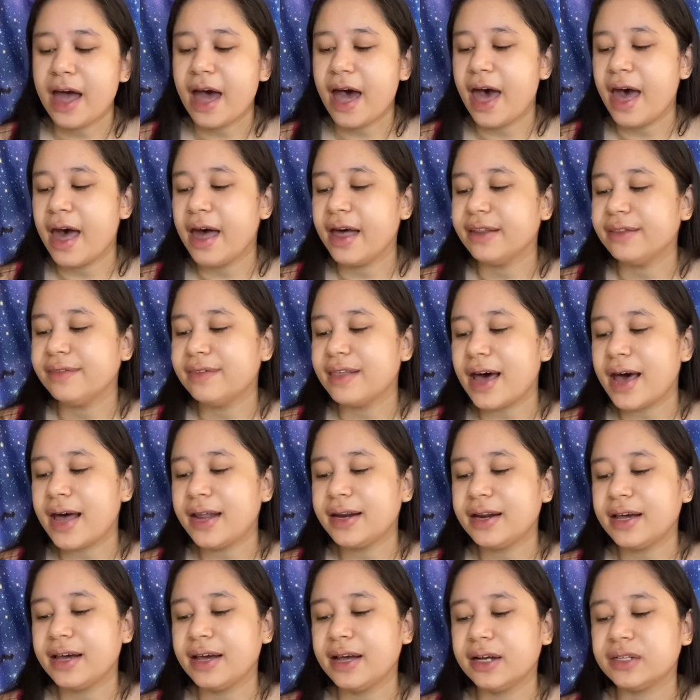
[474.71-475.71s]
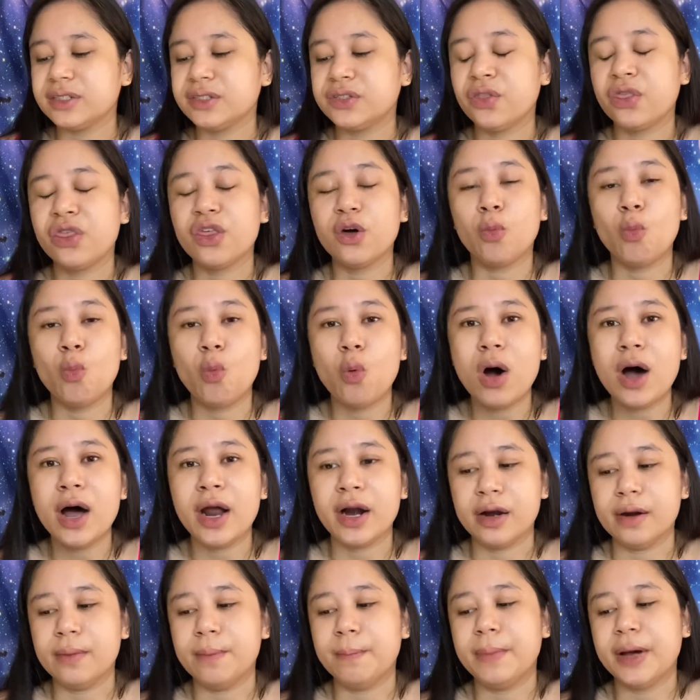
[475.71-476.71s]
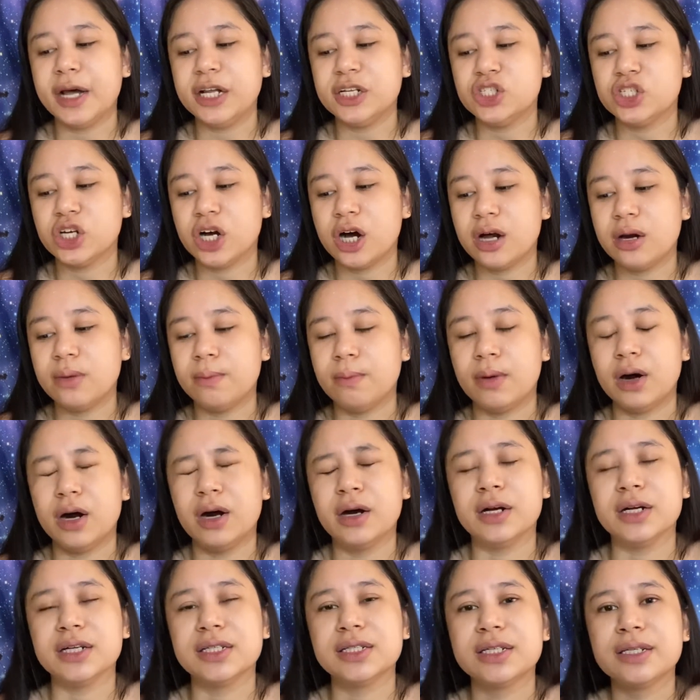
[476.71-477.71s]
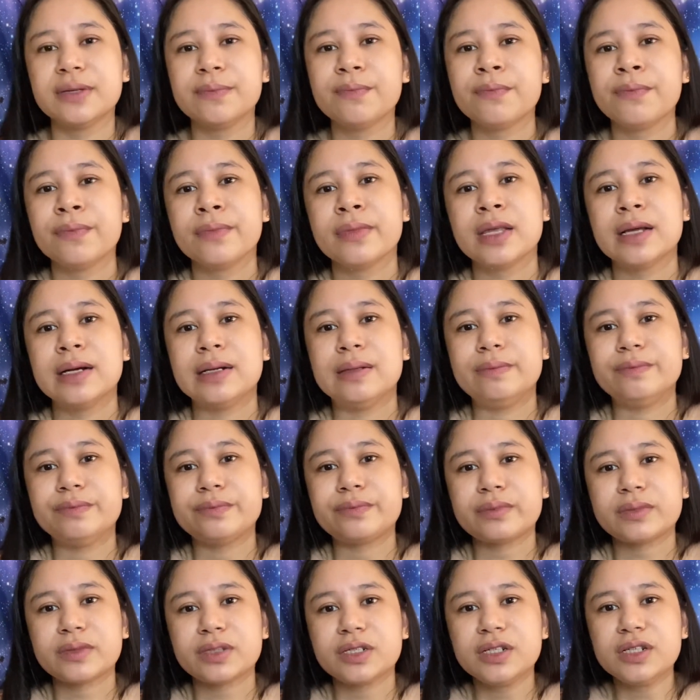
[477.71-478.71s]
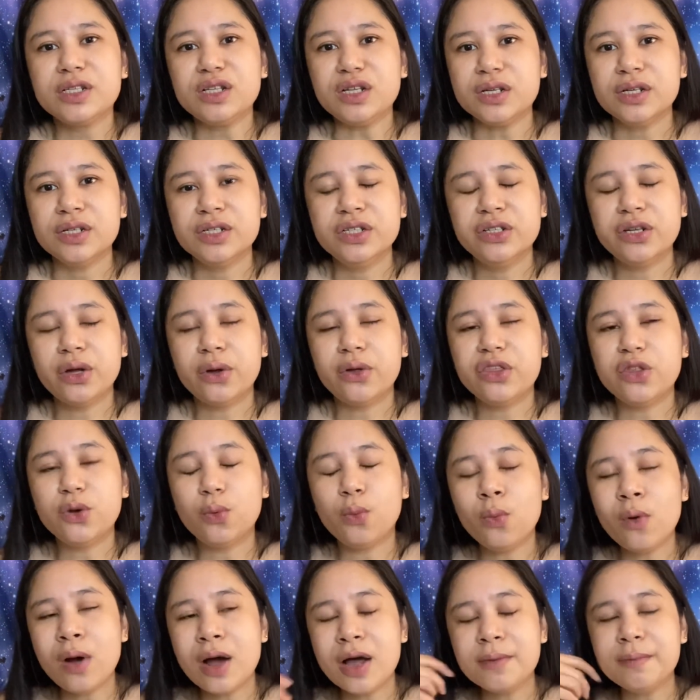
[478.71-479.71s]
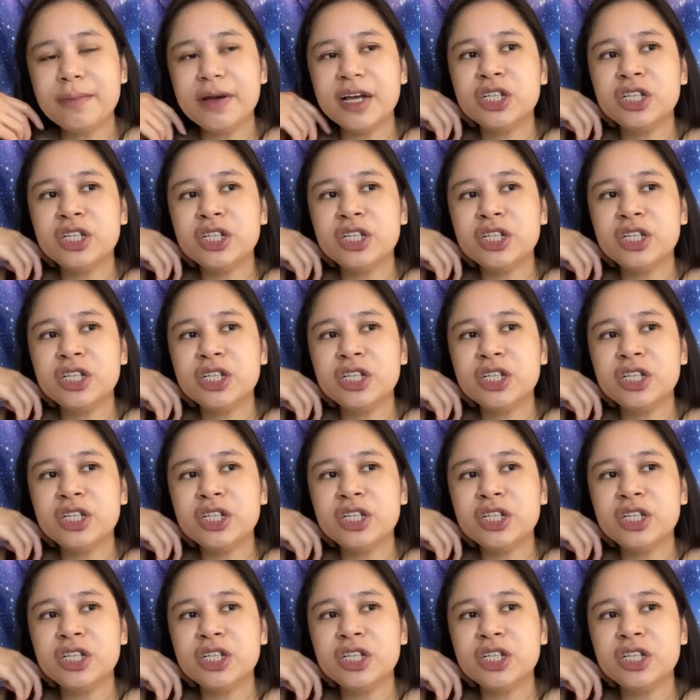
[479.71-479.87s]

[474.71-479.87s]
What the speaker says: and that is The One by John Mars. So The One by